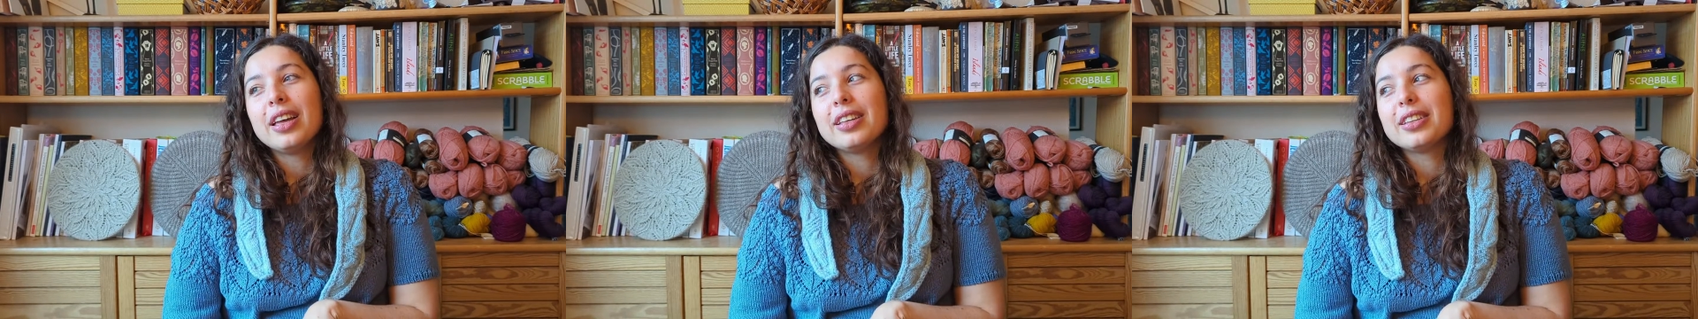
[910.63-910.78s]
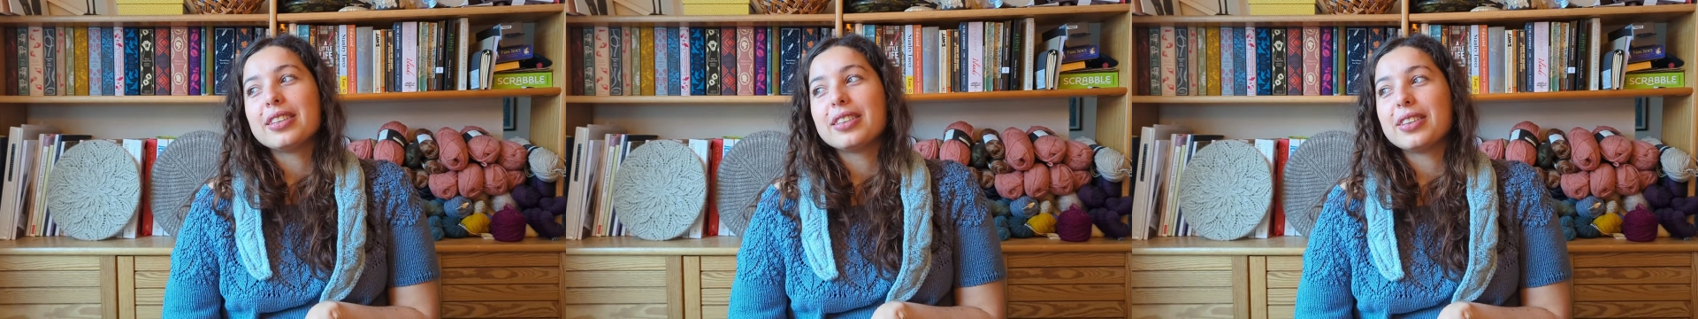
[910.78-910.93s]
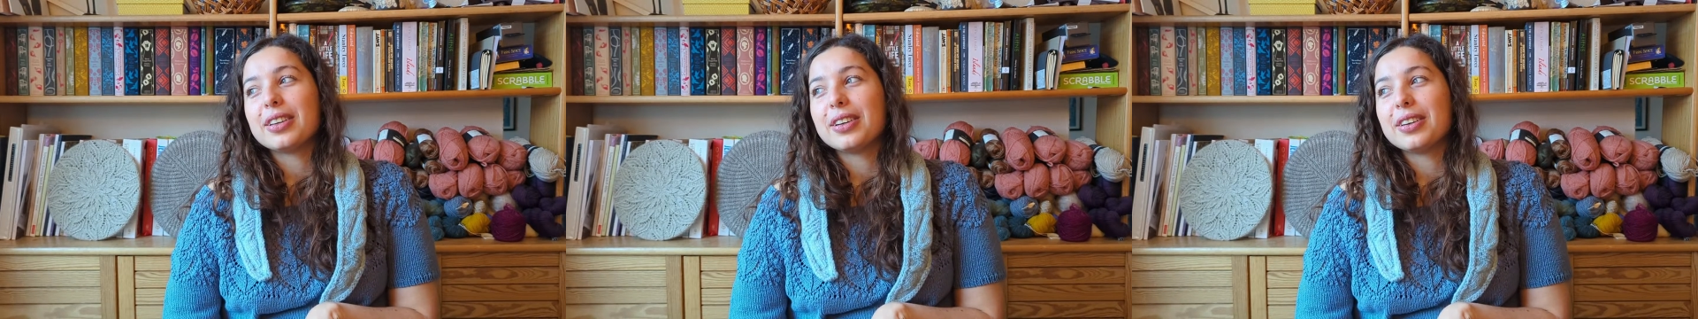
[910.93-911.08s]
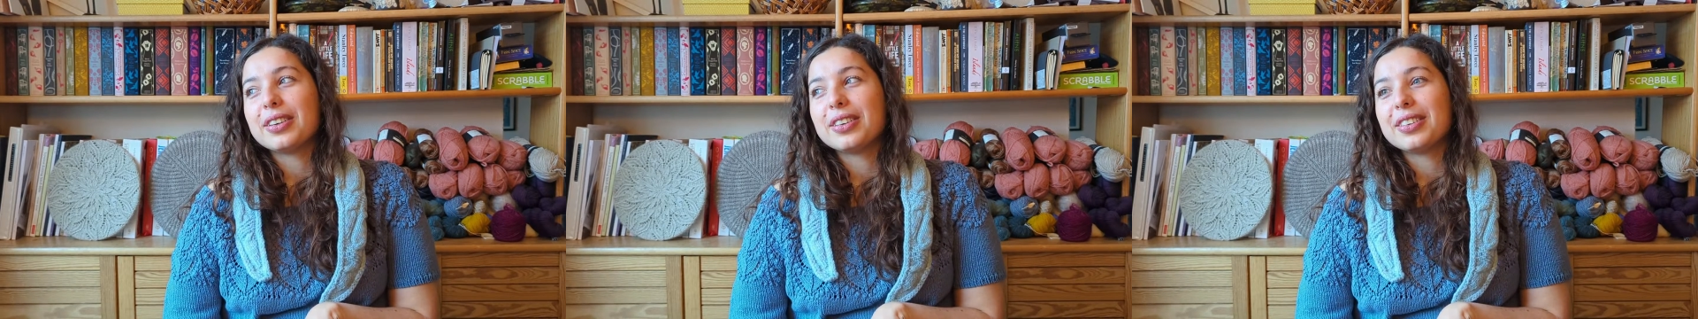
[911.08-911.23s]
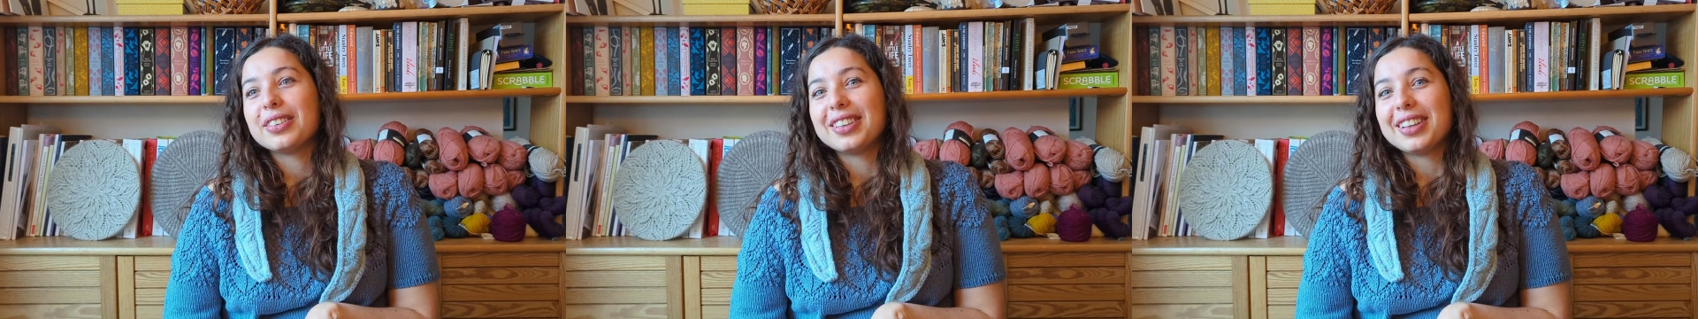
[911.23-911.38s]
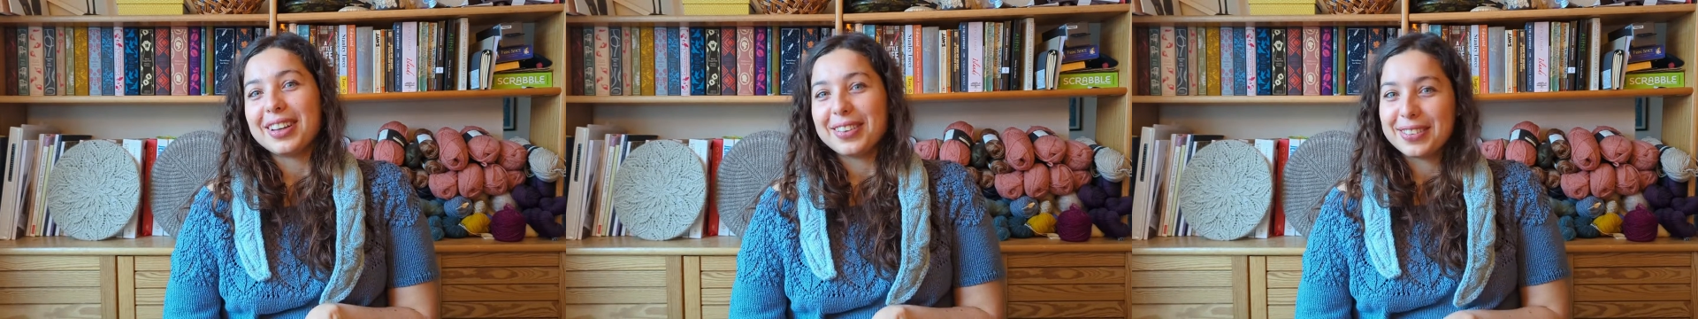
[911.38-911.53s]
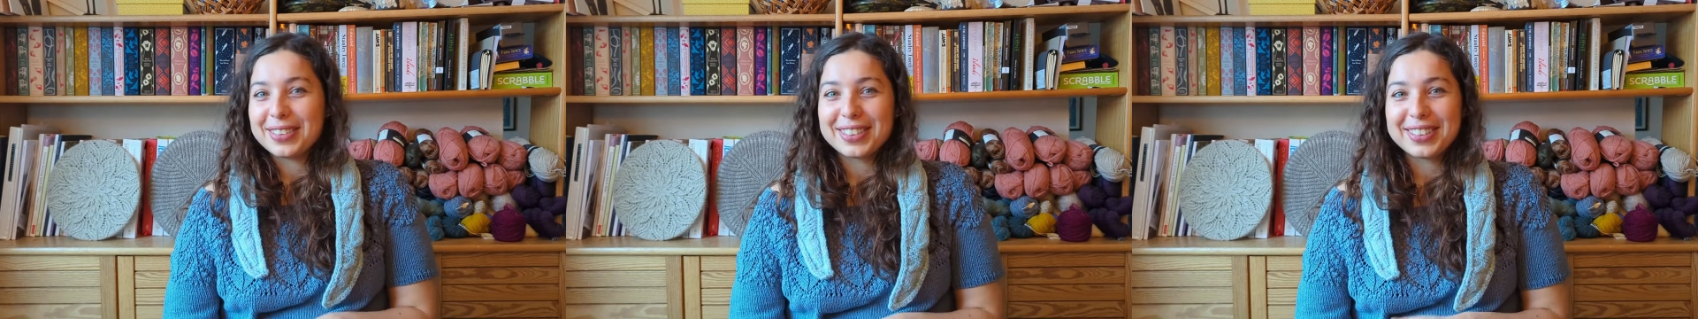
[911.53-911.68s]
So
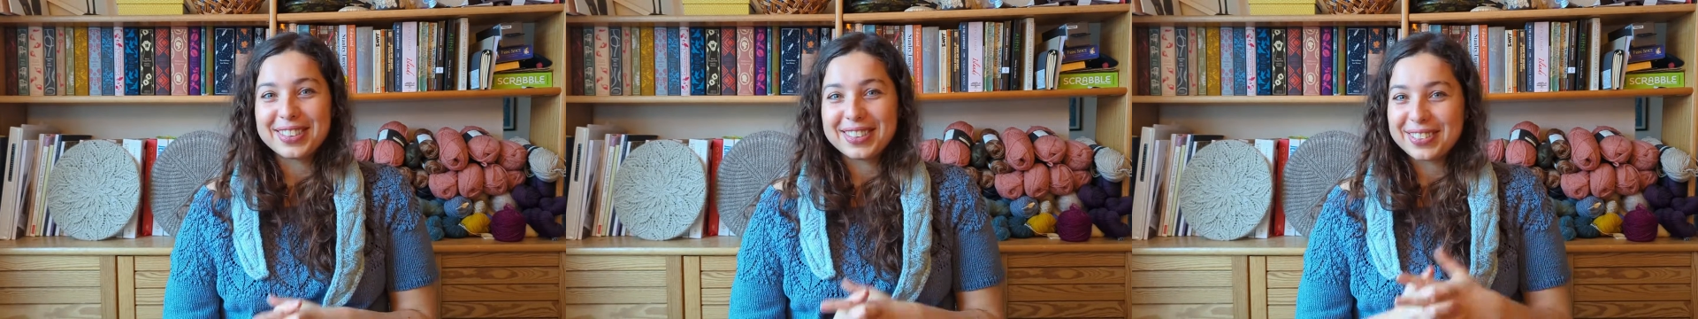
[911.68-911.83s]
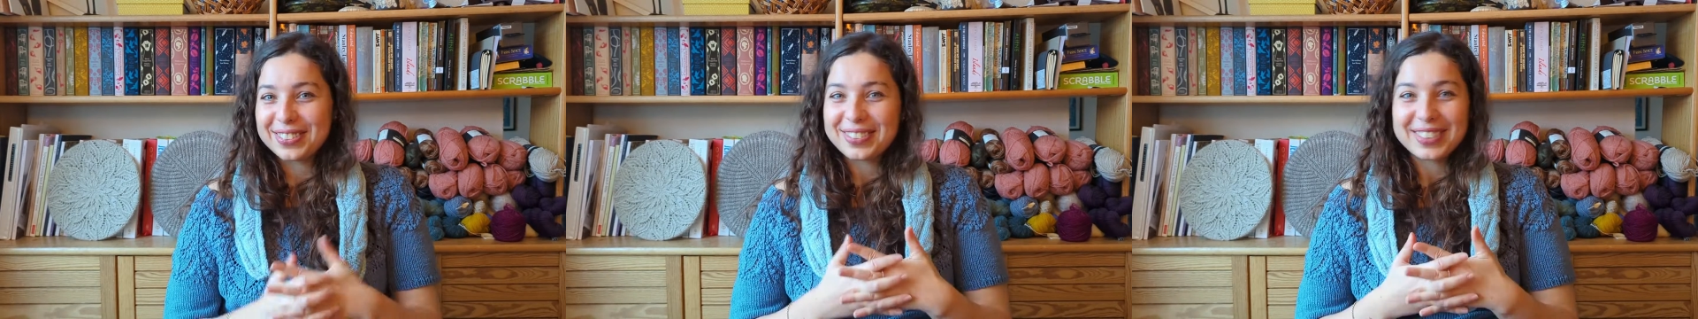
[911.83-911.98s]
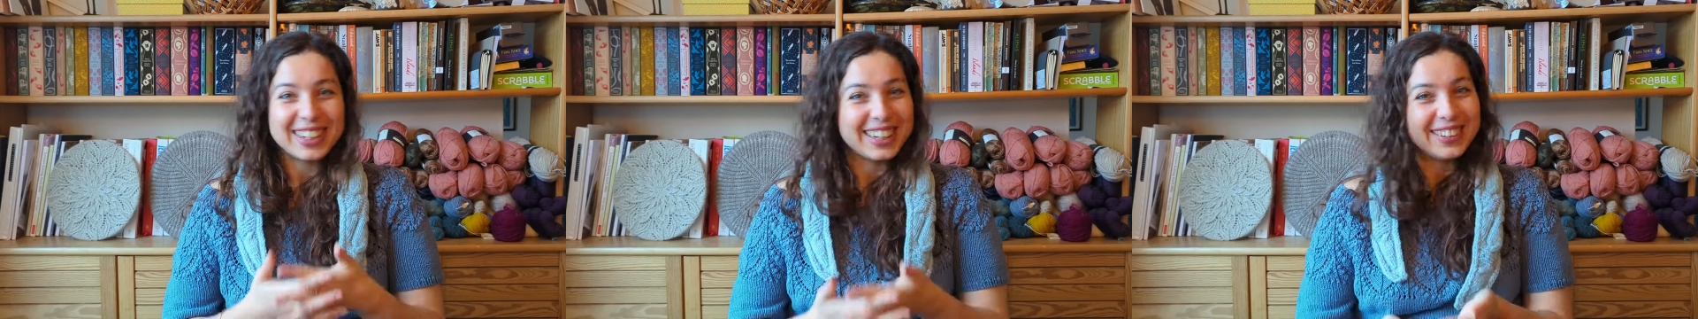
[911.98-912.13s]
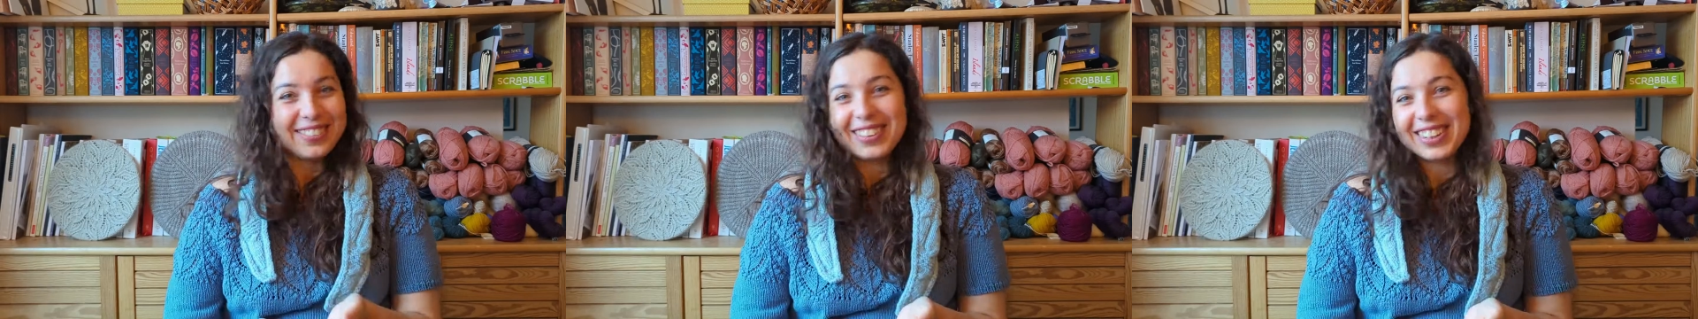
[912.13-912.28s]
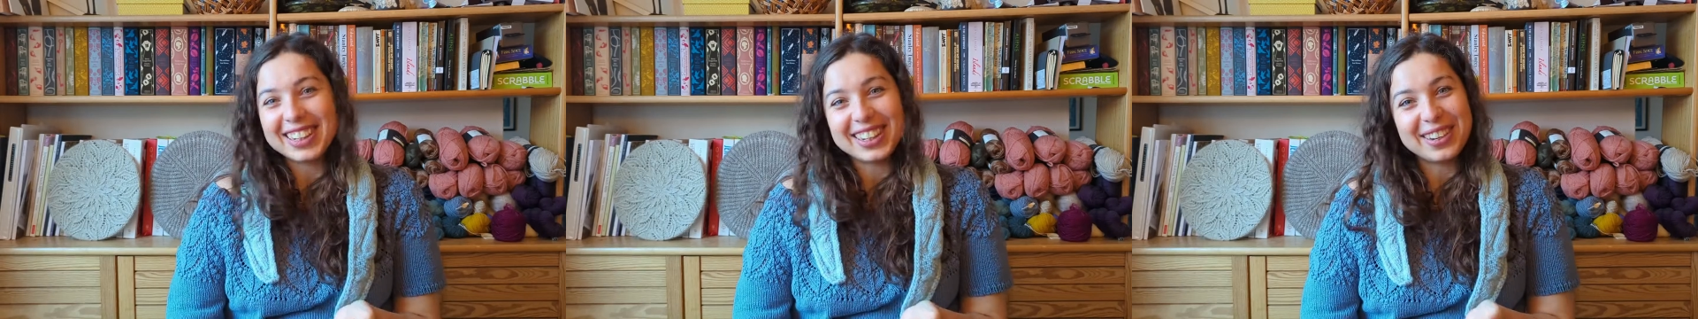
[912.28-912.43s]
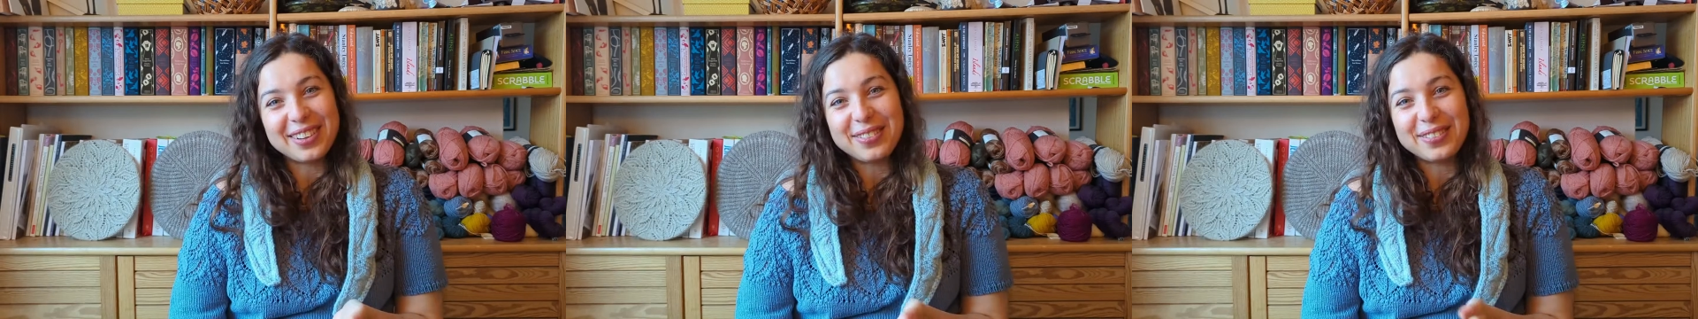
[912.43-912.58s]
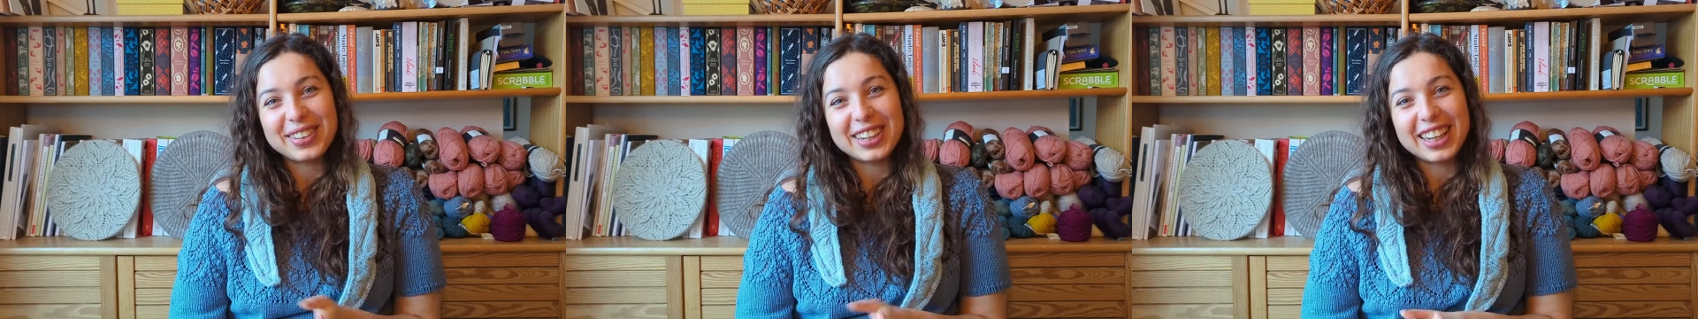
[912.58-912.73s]
that was really, really
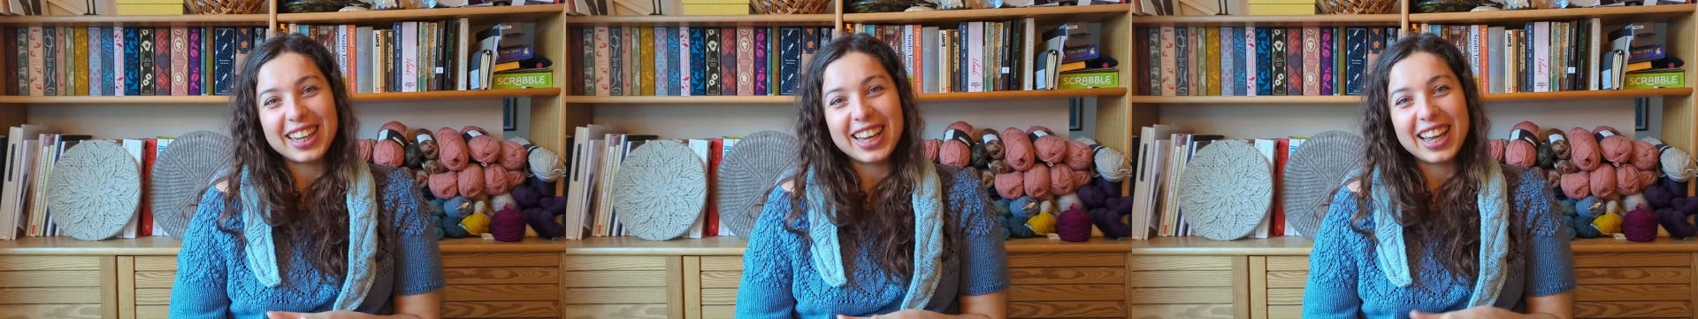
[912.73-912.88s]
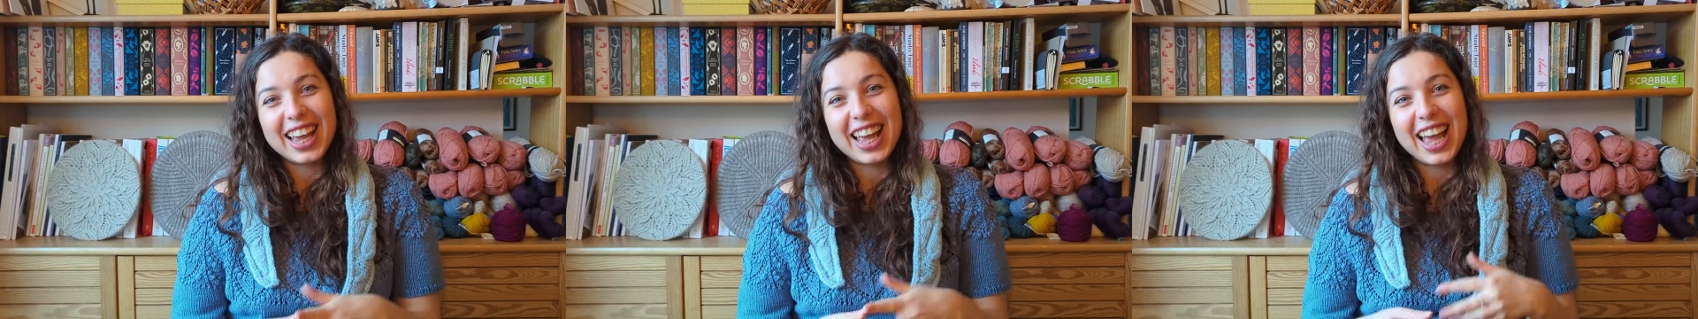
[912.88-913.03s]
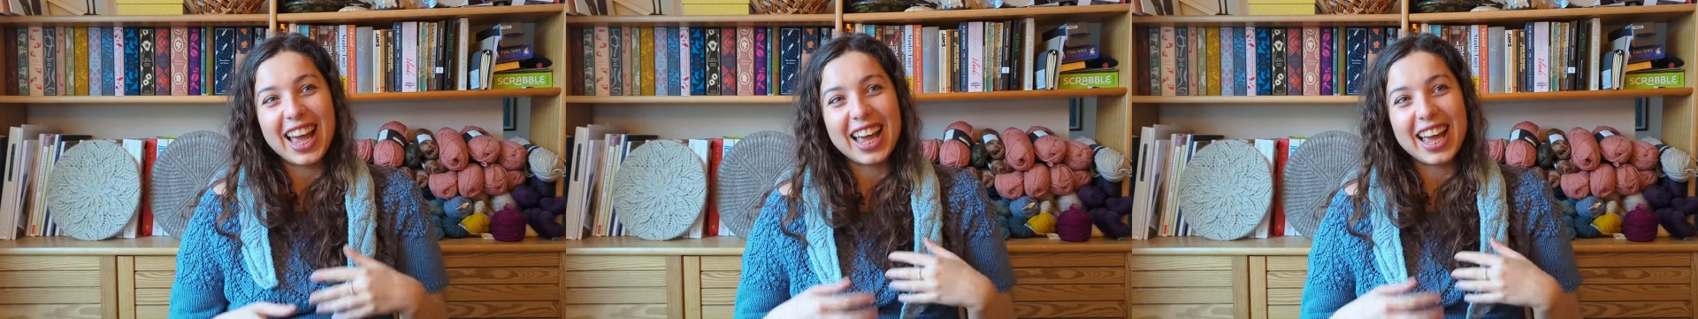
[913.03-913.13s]
lovely.